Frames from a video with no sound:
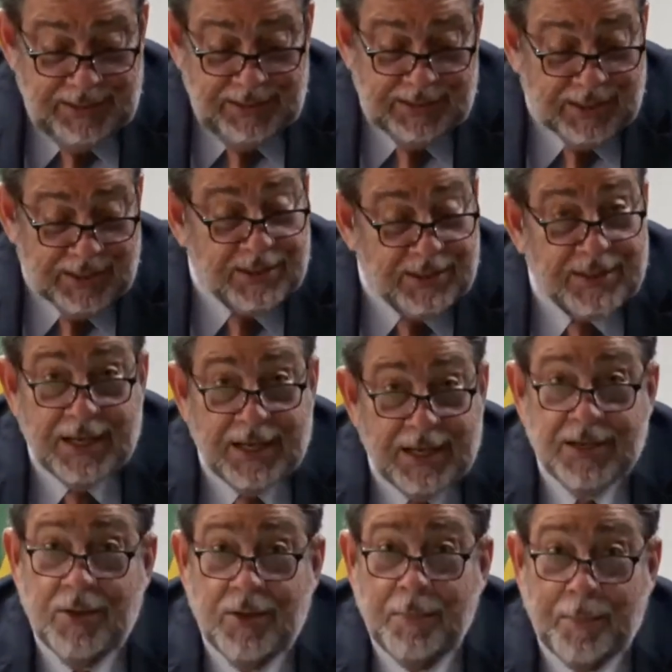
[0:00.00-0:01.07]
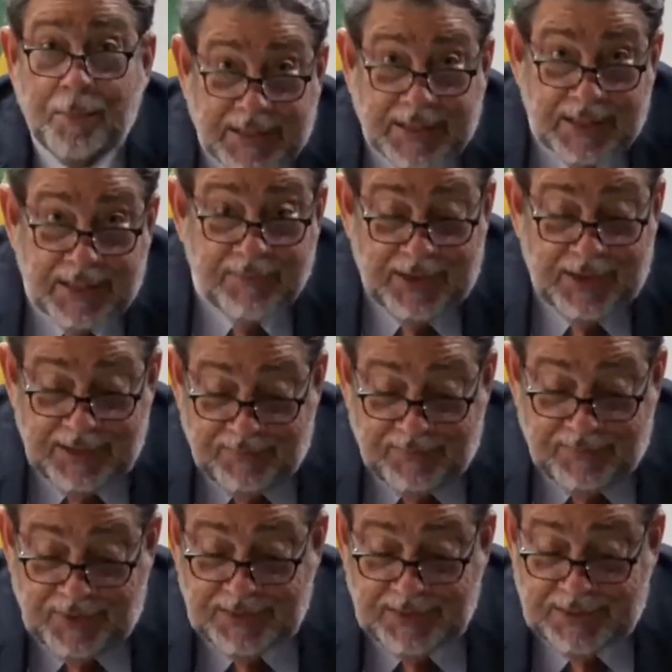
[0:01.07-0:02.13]
sustained competitive
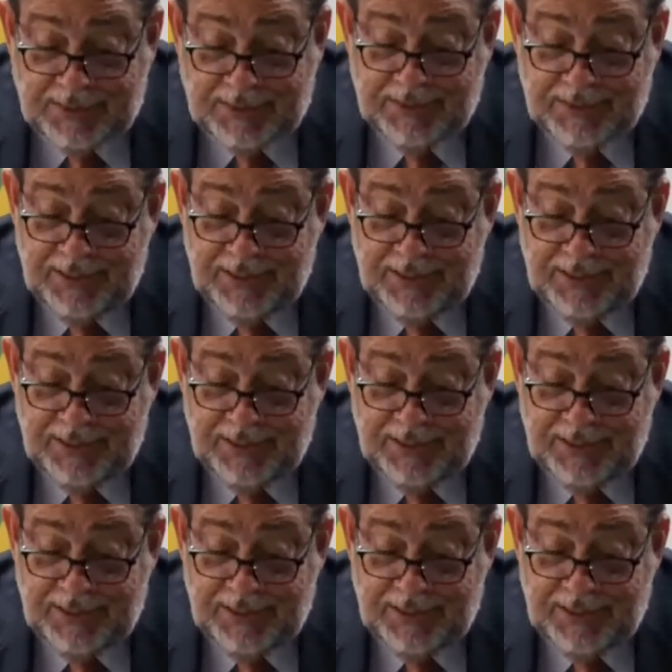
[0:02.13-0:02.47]
endeavors